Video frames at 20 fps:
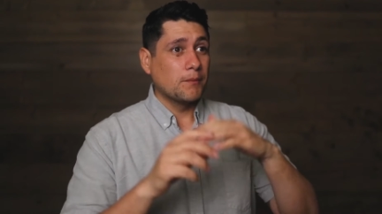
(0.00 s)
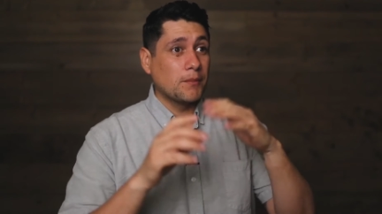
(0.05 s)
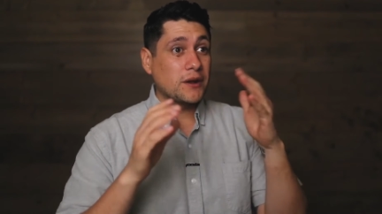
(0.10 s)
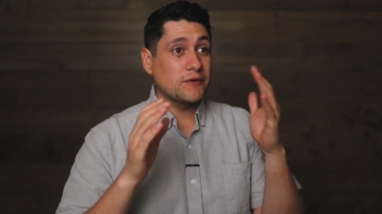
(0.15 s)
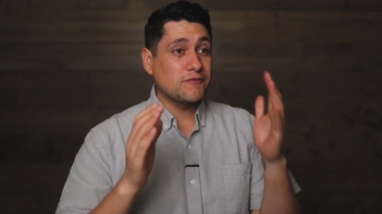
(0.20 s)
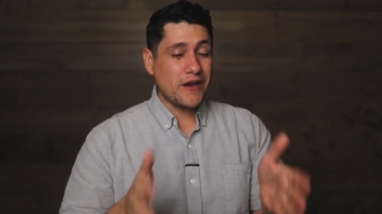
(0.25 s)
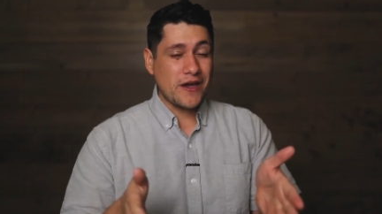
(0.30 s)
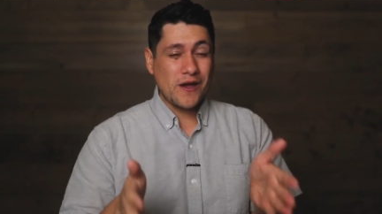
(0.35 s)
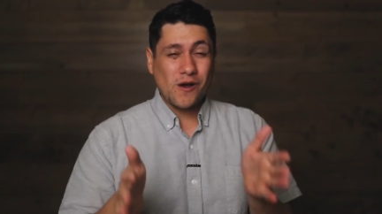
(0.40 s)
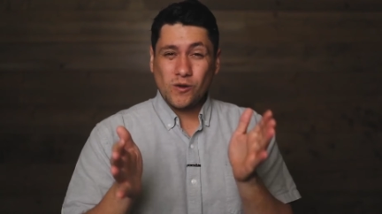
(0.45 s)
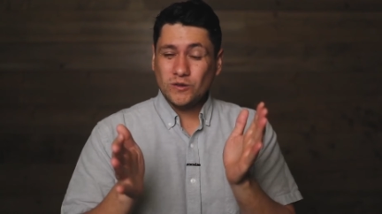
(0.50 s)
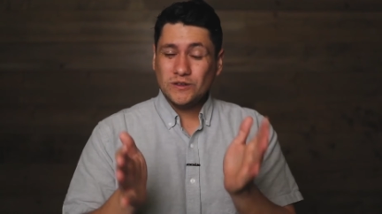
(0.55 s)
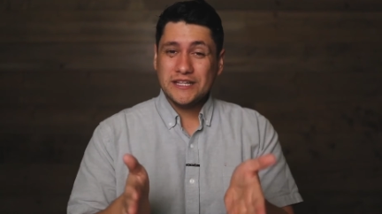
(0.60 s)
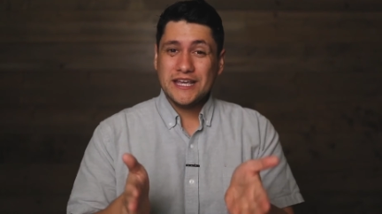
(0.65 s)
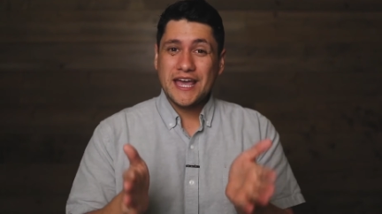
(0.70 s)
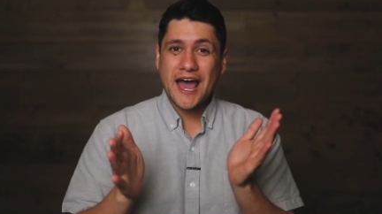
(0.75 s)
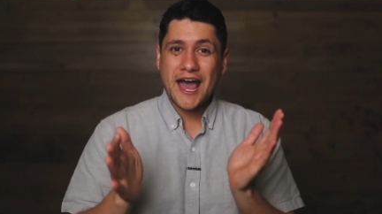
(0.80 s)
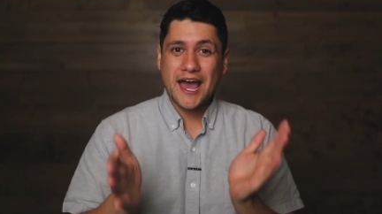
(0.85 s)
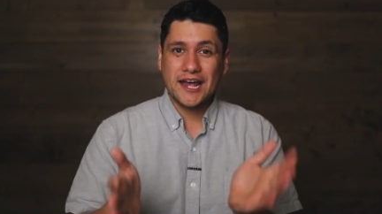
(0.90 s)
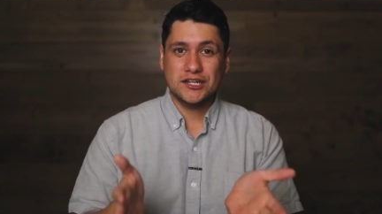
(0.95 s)
But if I
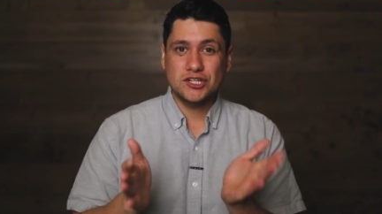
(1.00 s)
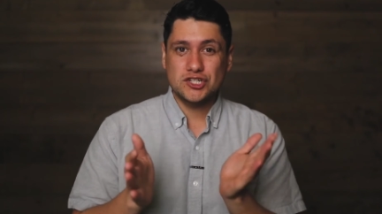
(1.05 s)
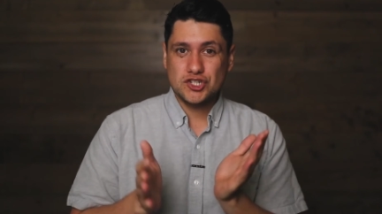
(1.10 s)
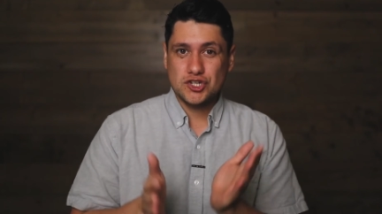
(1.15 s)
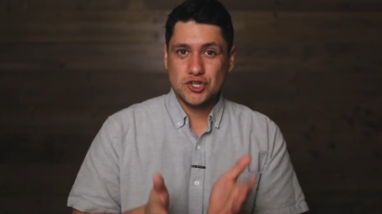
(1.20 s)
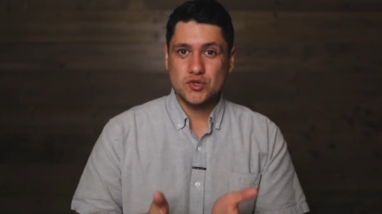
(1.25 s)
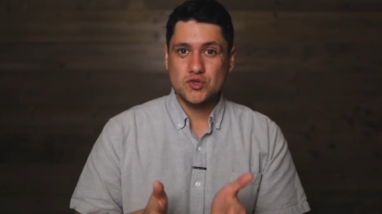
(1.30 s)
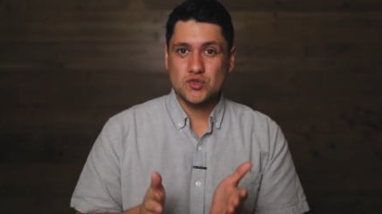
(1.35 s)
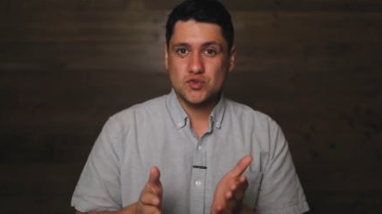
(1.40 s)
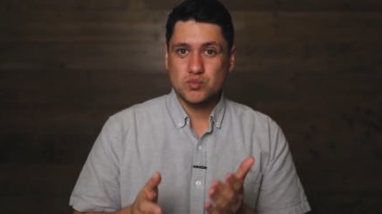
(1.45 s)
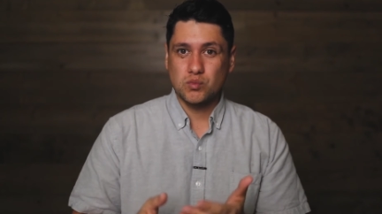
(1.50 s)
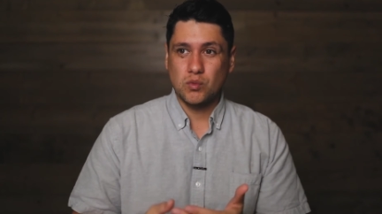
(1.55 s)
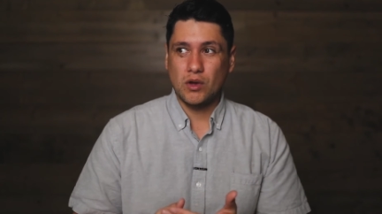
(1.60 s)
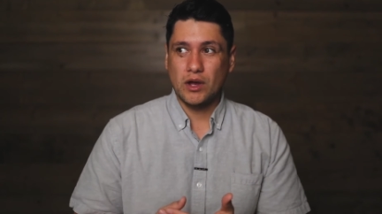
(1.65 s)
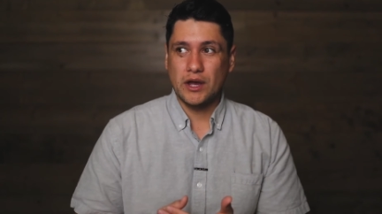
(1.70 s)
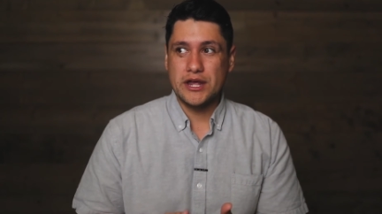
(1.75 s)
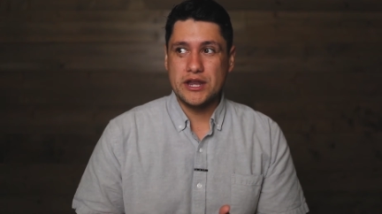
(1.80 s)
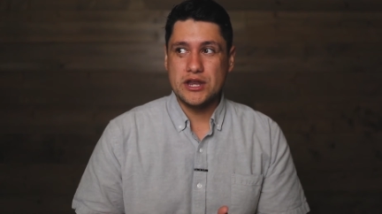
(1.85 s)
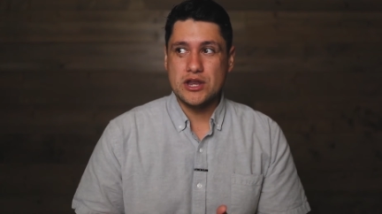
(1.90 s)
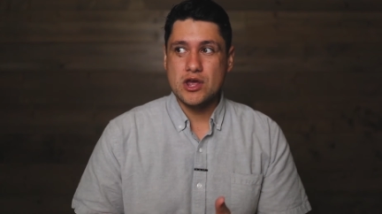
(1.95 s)
only had to choose
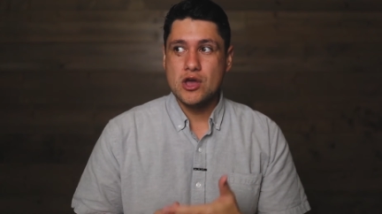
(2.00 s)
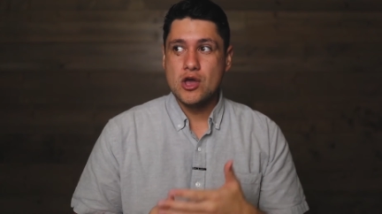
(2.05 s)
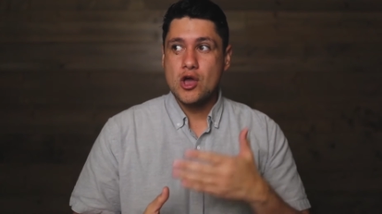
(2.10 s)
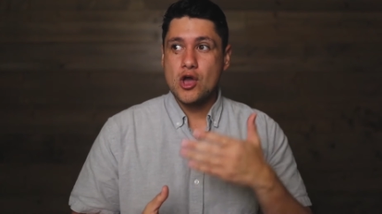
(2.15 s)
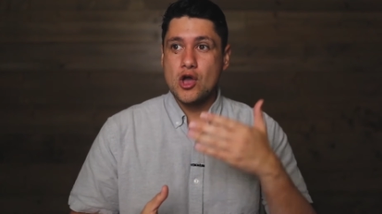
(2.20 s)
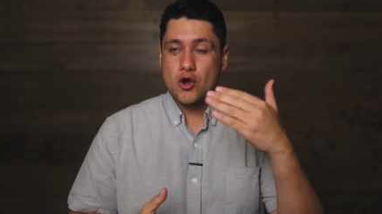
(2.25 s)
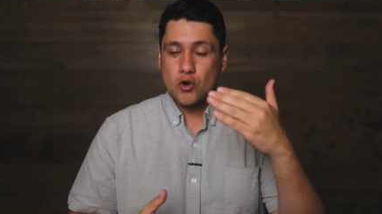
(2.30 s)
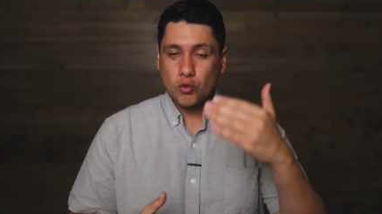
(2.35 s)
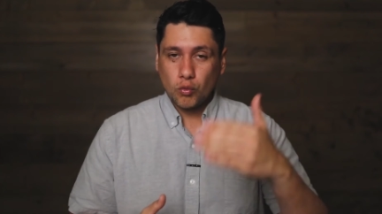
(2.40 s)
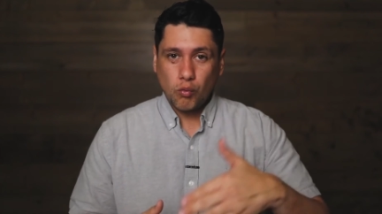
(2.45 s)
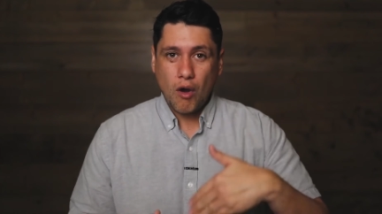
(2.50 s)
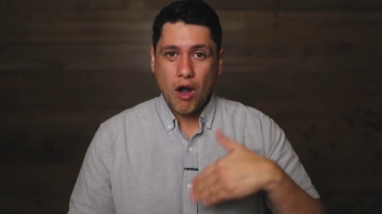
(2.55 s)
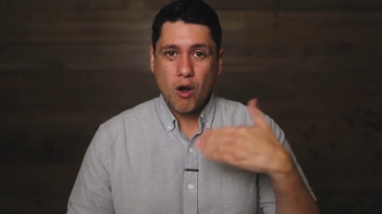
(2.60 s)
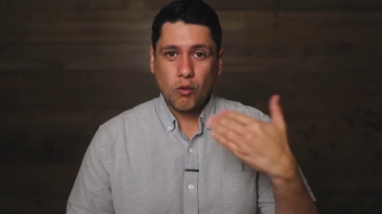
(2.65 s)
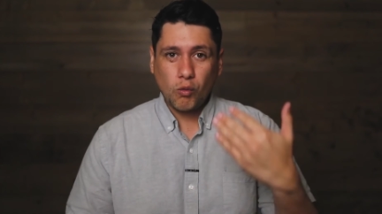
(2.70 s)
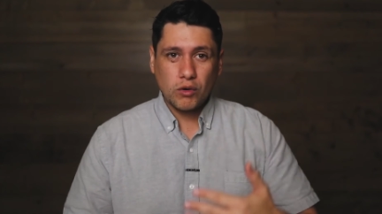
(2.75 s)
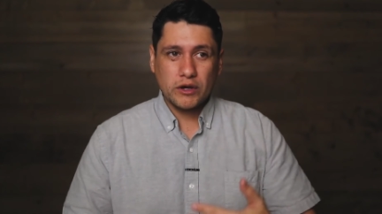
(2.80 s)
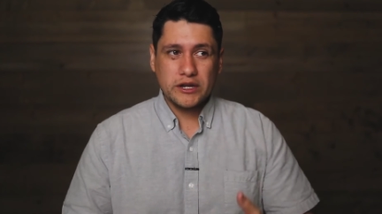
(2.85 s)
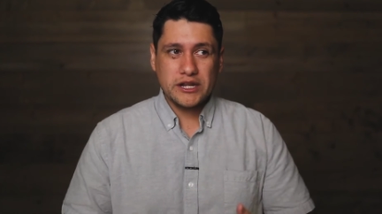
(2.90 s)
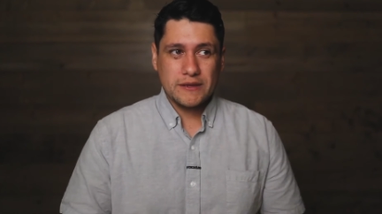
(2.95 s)
one,
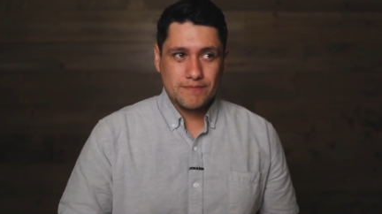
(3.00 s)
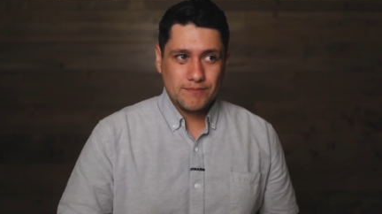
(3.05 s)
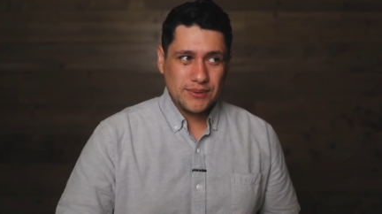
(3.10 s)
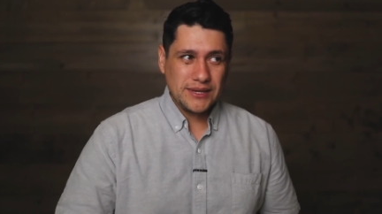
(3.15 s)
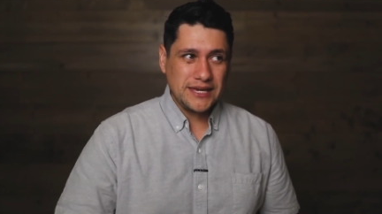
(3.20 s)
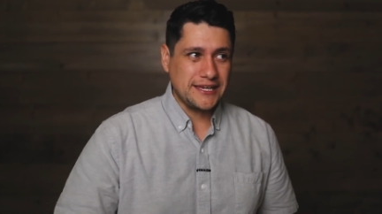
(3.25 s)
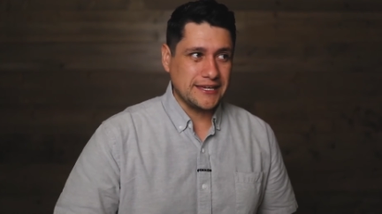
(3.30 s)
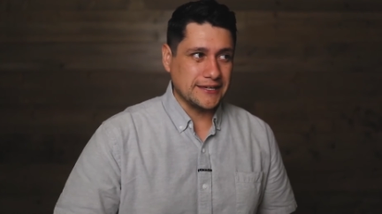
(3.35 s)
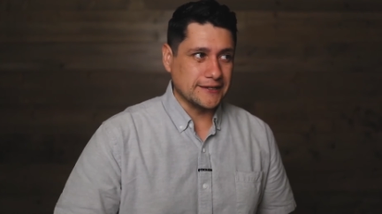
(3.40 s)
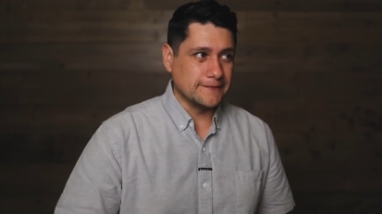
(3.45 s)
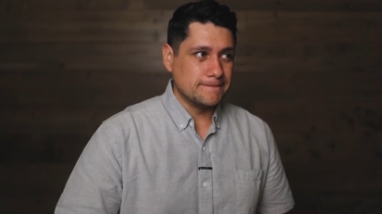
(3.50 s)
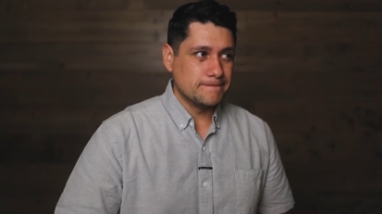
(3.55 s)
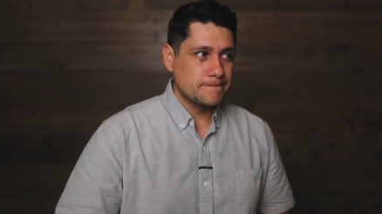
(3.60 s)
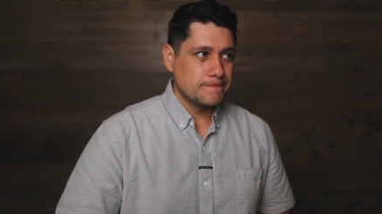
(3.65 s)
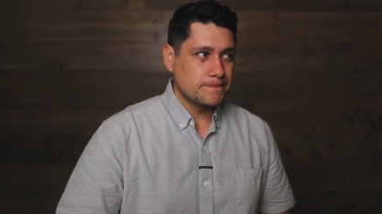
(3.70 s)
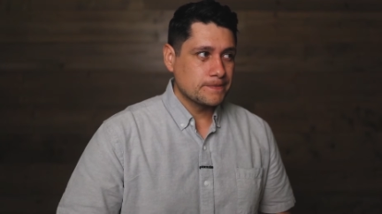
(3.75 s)
what would it be?